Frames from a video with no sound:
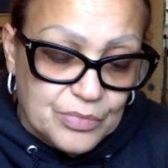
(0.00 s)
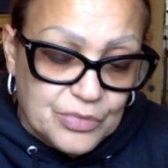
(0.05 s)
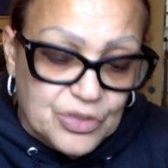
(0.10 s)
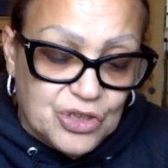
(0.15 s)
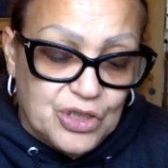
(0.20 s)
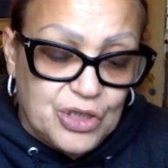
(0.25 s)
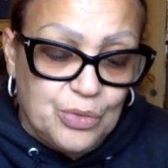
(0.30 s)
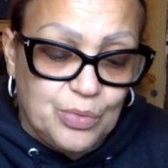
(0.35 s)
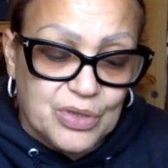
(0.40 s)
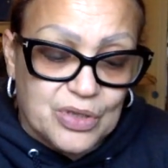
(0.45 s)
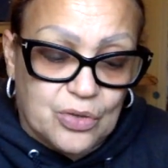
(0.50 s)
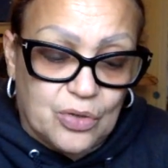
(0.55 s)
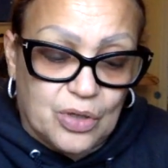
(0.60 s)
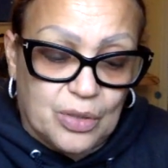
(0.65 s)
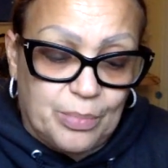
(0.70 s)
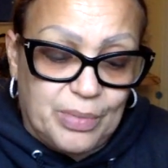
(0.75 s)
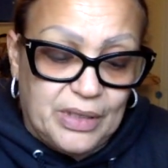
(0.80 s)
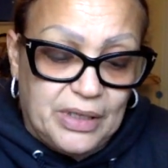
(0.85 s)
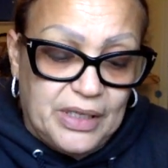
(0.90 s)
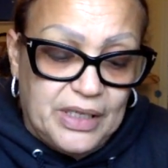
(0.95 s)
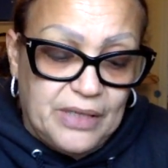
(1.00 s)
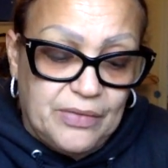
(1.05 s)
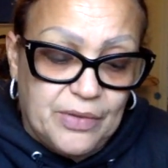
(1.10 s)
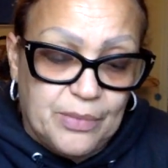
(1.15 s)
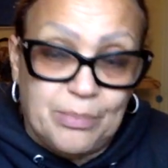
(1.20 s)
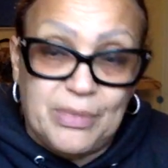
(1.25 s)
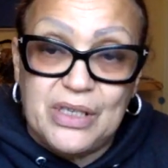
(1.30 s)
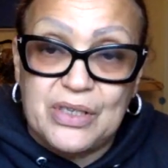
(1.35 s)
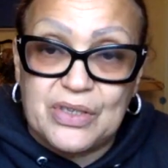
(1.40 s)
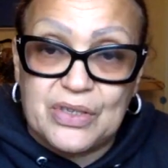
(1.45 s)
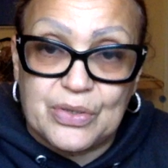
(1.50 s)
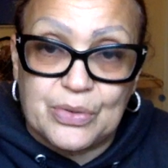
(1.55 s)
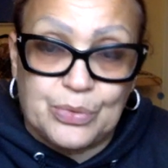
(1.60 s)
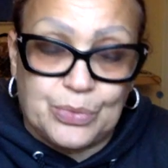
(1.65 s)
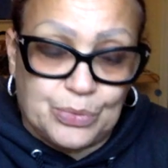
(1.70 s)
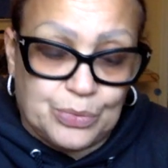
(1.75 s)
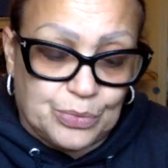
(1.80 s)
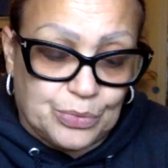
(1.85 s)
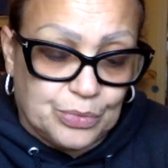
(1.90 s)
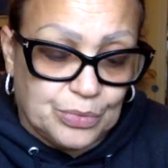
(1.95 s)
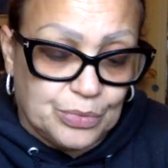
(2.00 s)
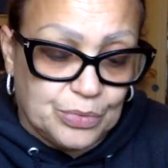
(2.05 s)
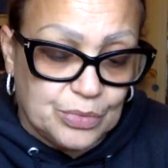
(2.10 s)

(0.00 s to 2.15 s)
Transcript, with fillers: she was going to be leaving me soon.